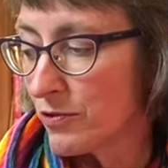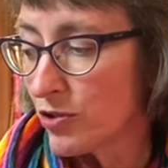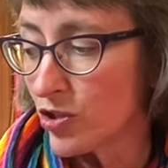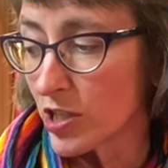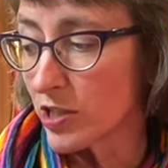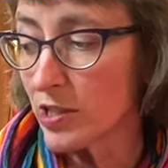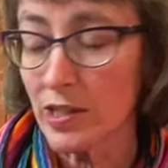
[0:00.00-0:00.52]

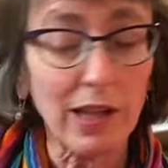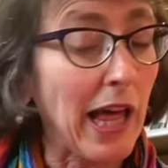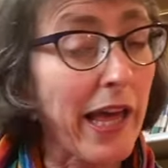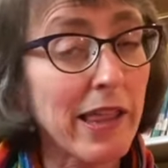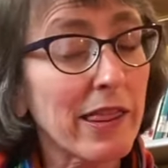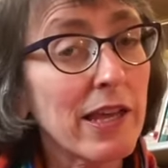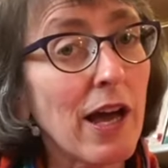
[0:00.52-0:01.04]
just
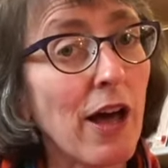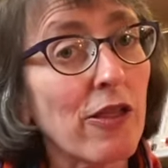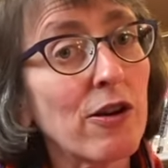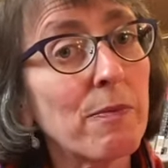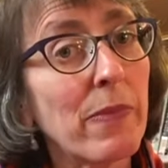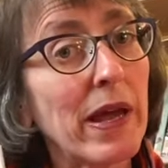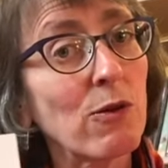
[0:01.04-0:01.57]
like the
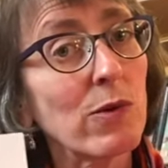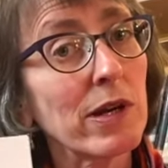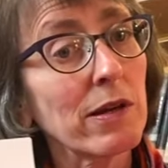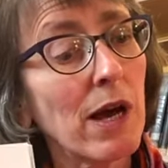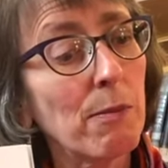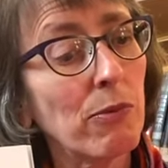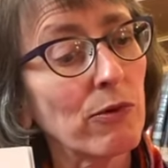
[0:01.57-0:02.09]
other penguin
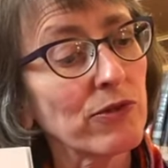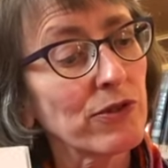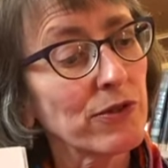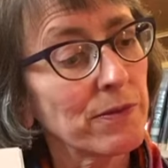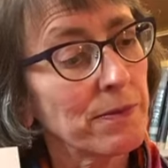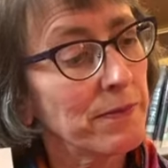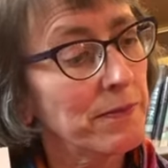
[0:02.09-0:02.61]
couples.